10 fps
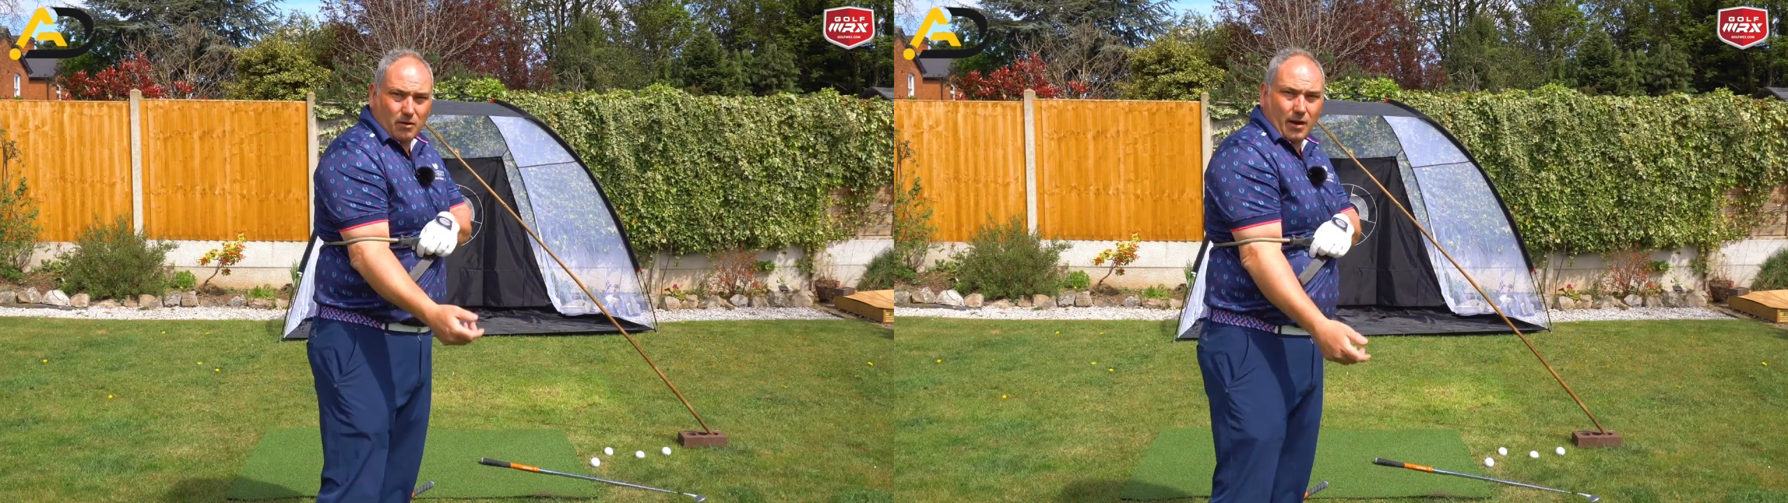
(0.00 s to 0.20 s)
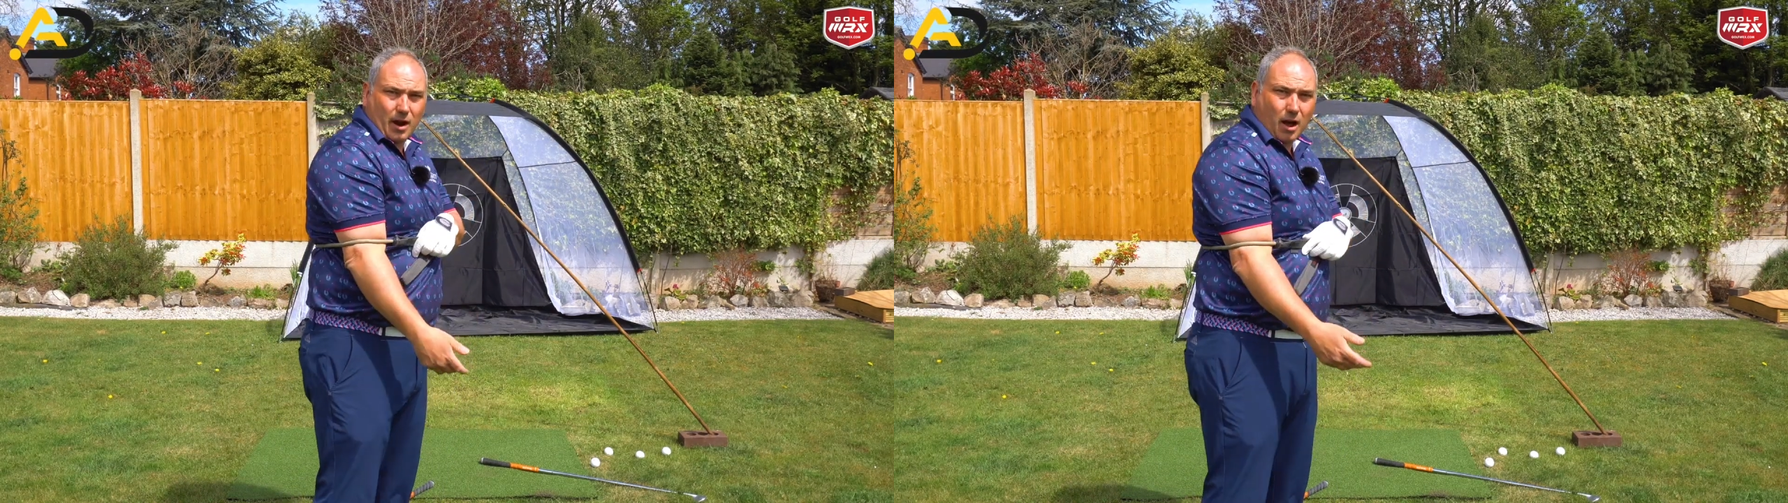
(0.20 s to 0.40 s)

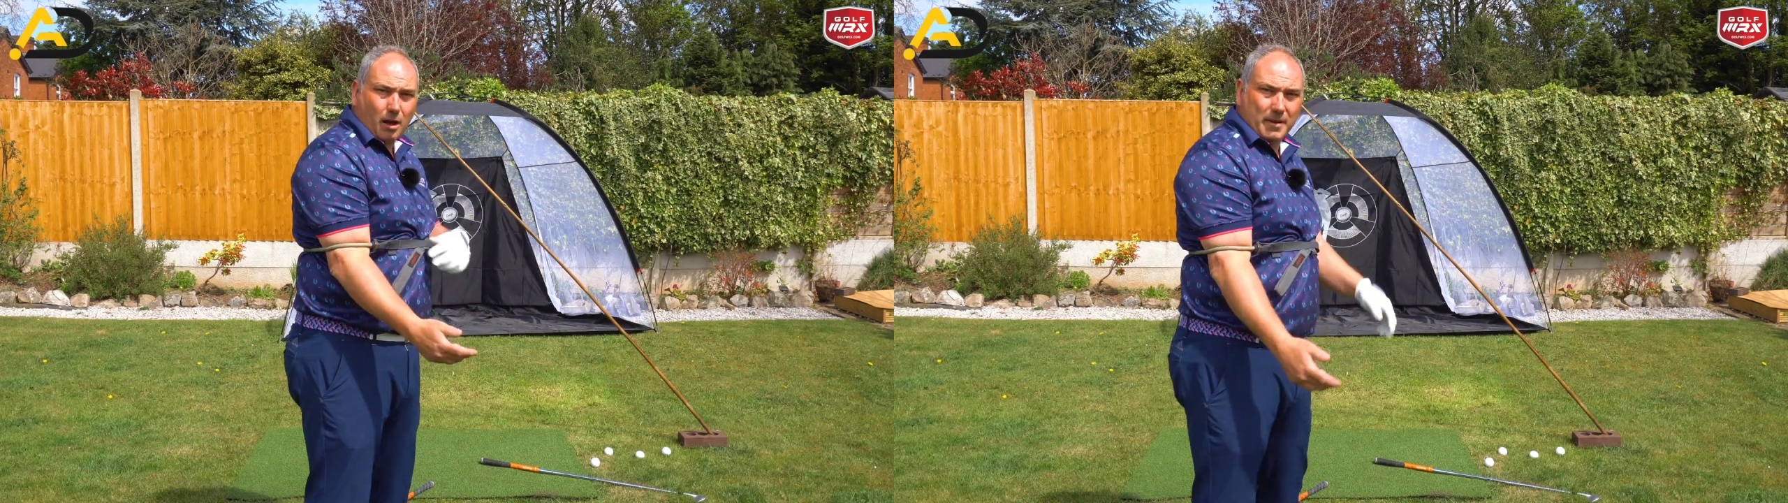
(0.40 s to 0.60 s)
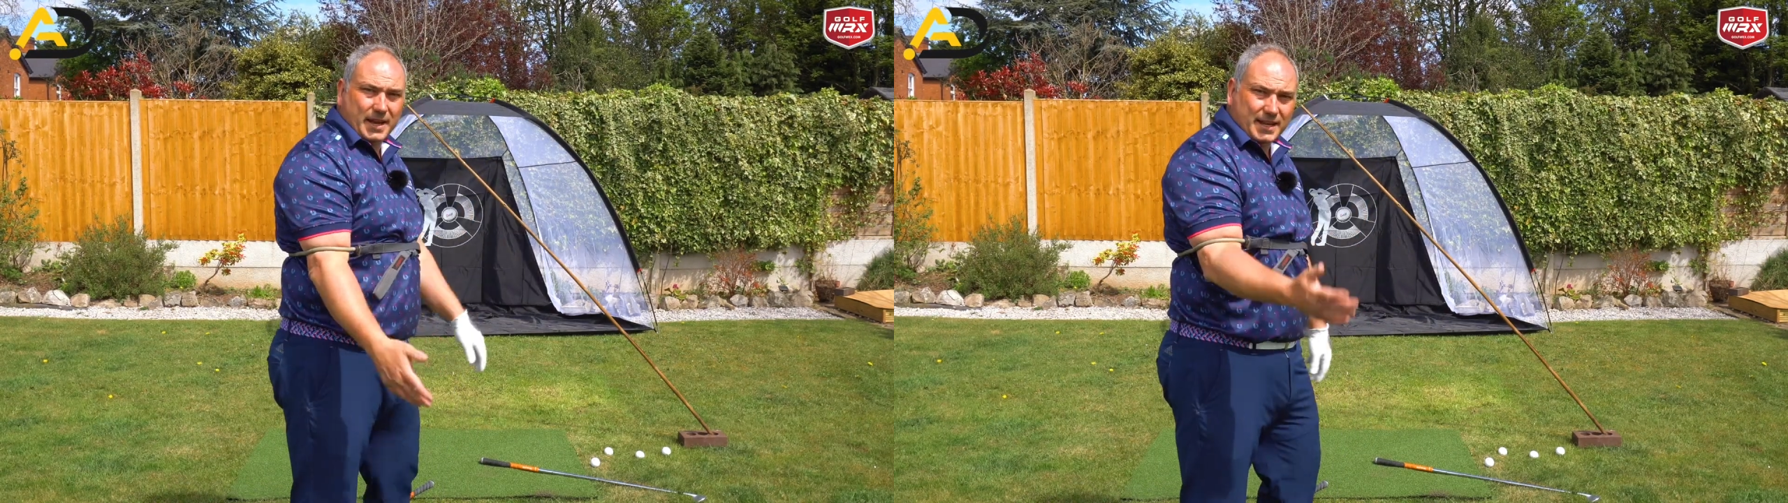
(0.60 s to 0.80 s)
right
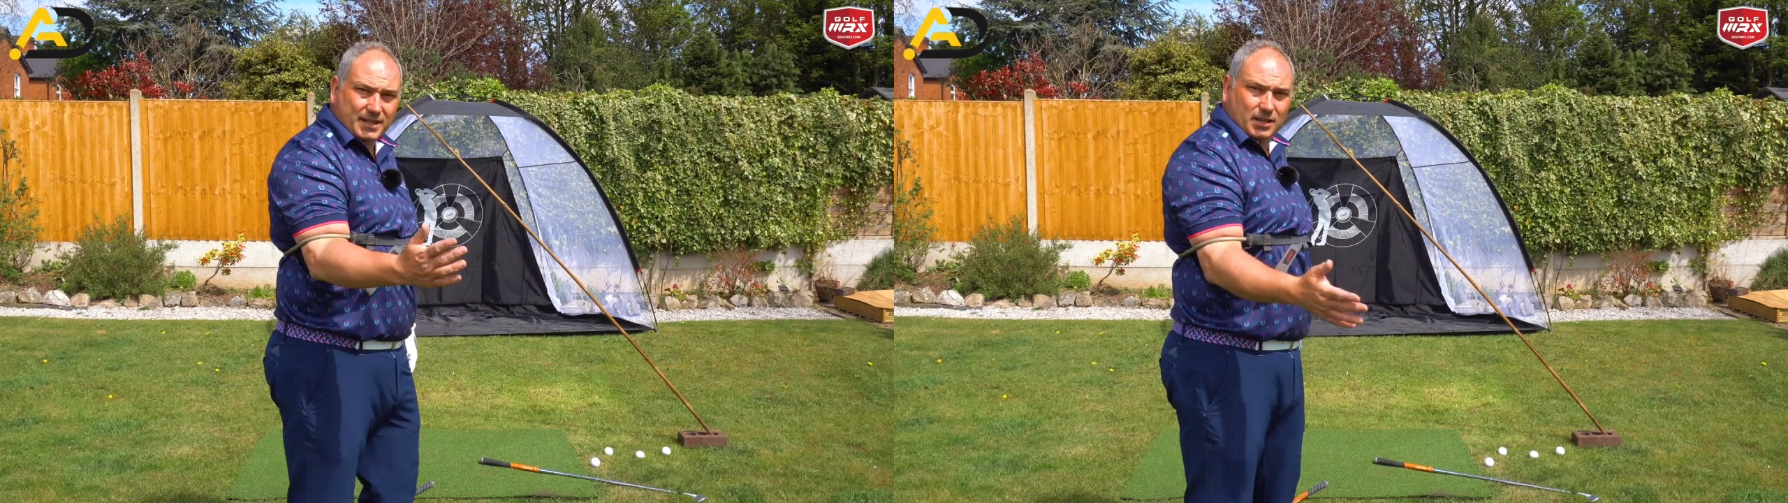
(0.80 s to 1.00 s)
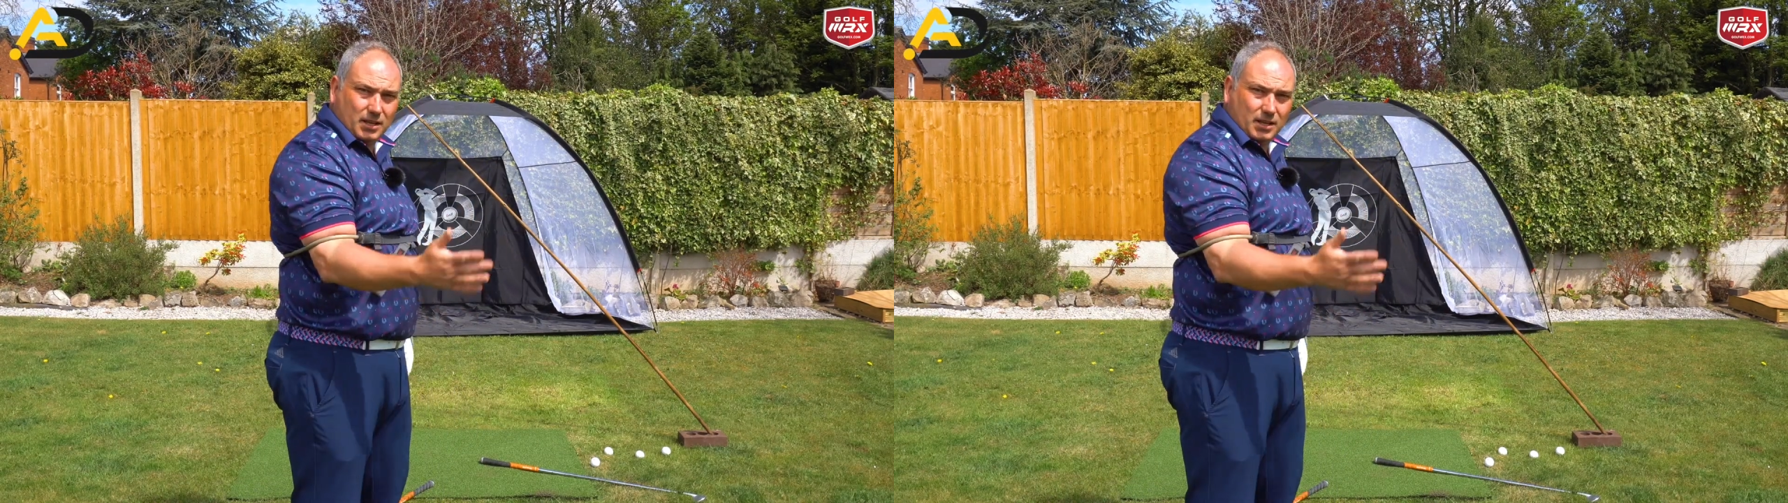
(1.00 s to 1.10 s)
arm in it.